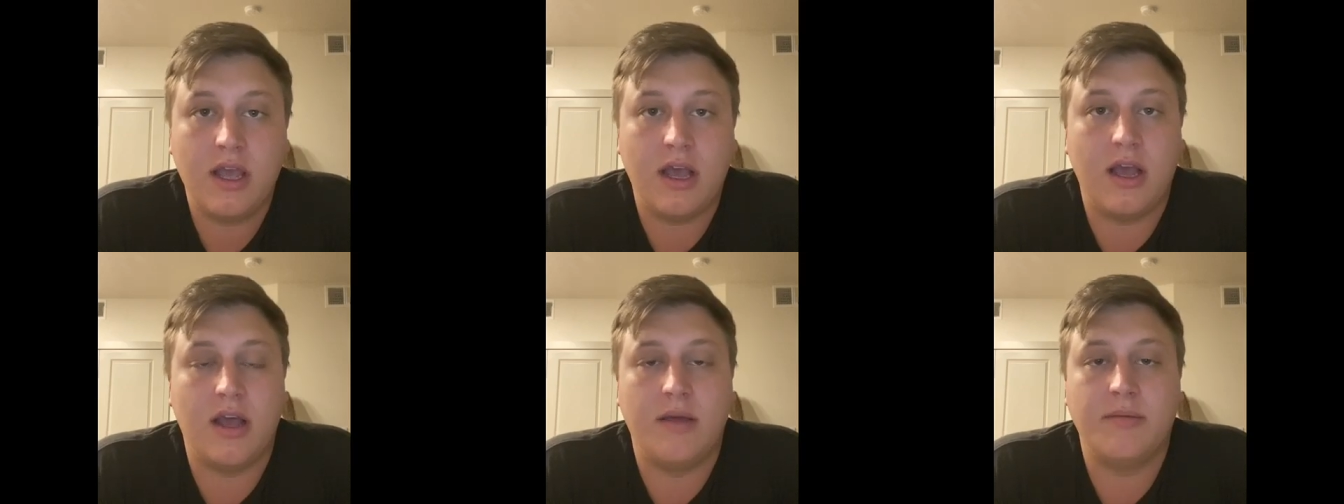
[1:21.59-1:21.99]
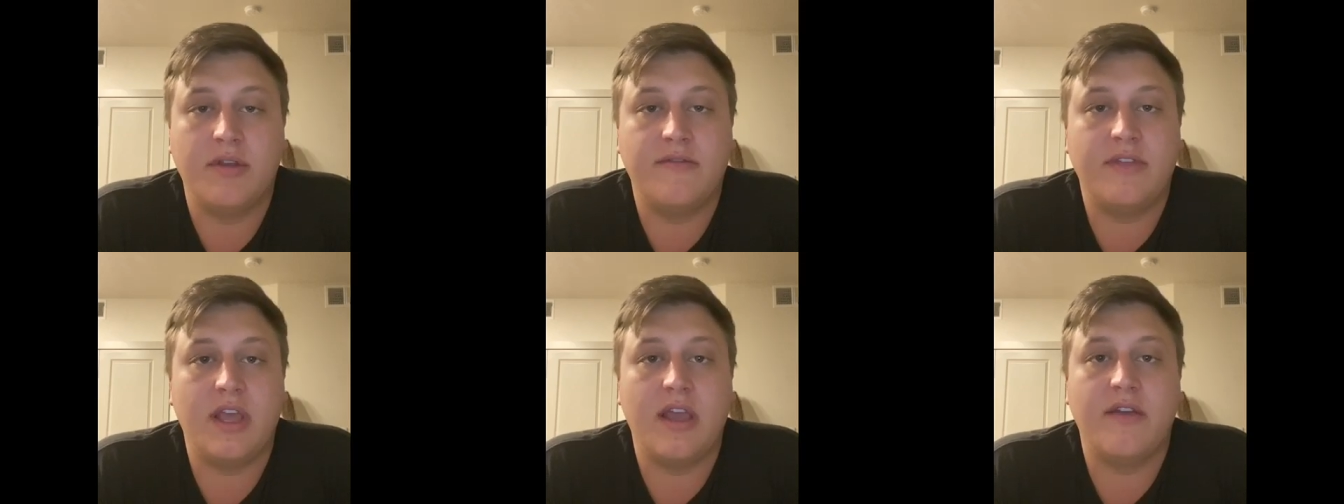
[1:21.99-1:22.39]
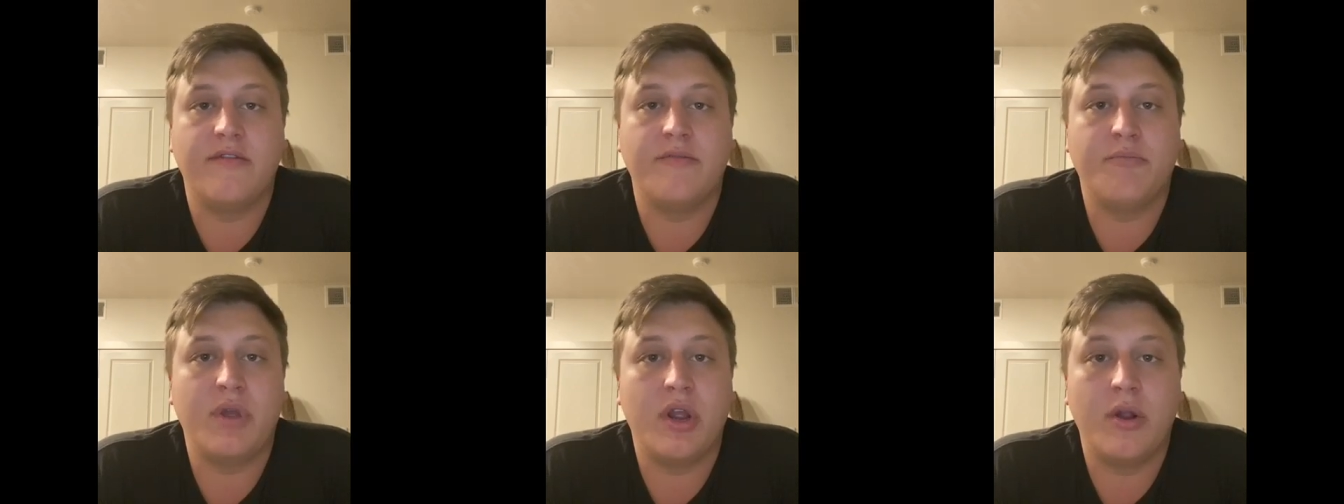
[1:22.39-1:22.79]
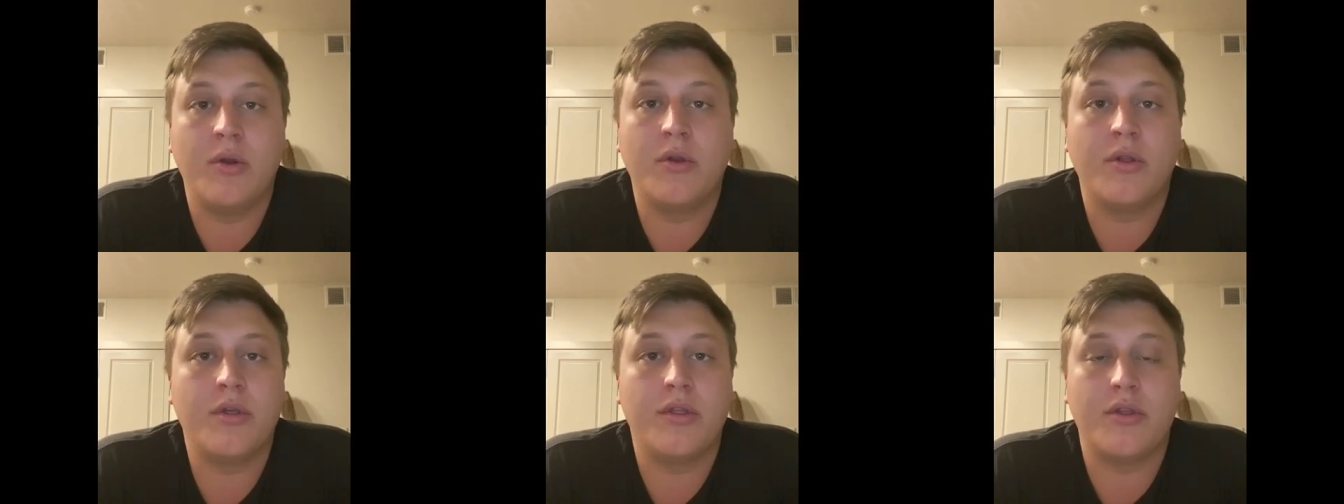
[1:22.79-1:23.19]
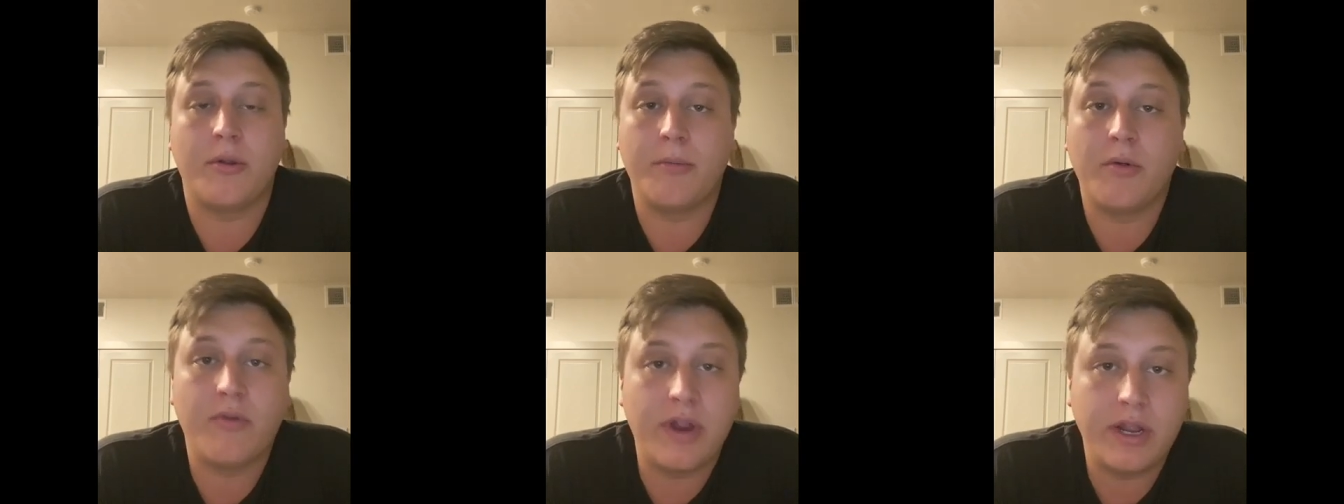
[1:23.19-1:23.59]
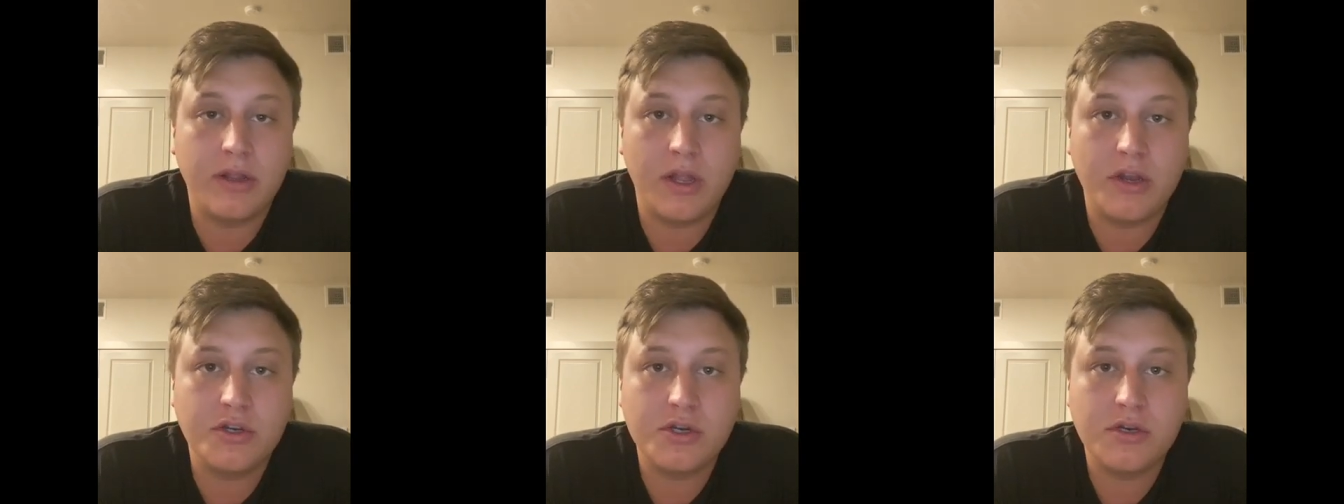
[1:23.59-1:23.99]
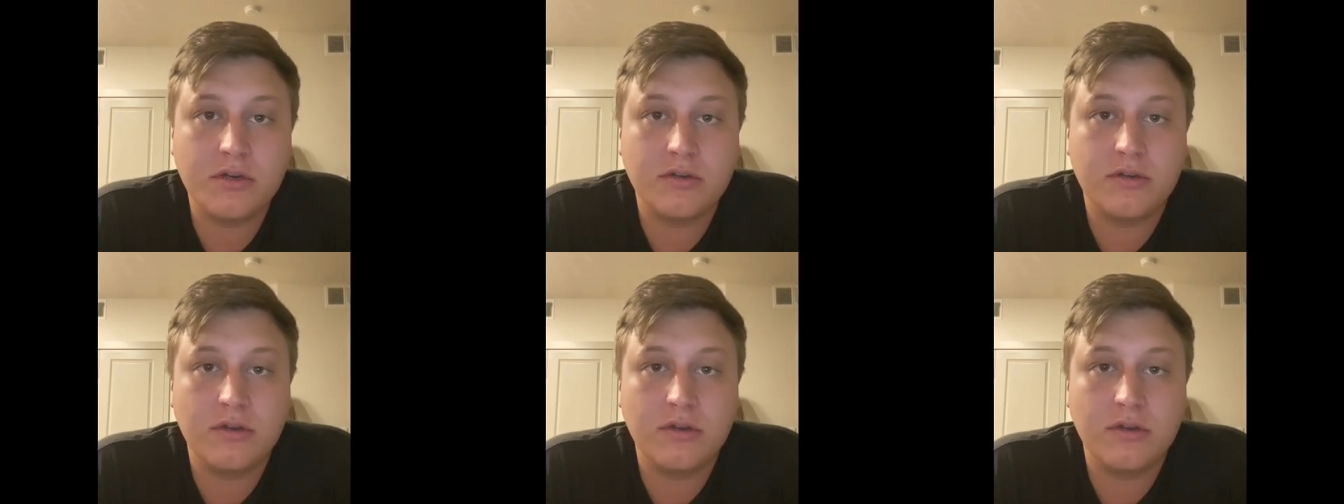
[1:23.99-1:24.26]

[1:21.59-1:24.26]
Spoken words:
if they have impaired thermoregulation,